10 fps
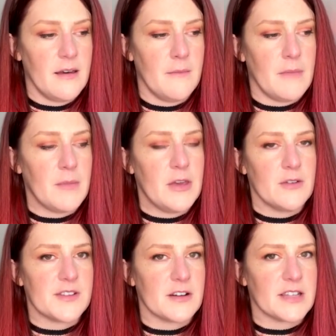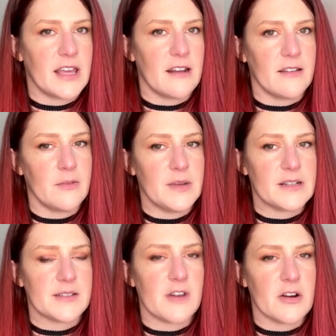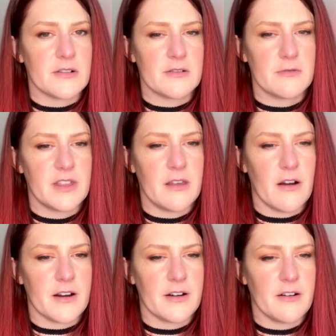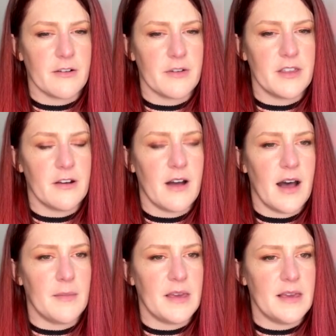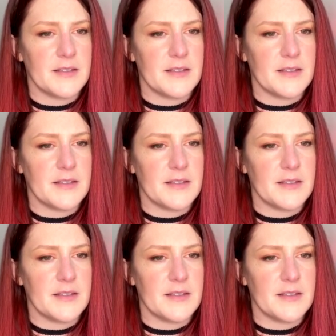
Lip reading: maybe you start to get a little bit disheartened with art or with your hobby.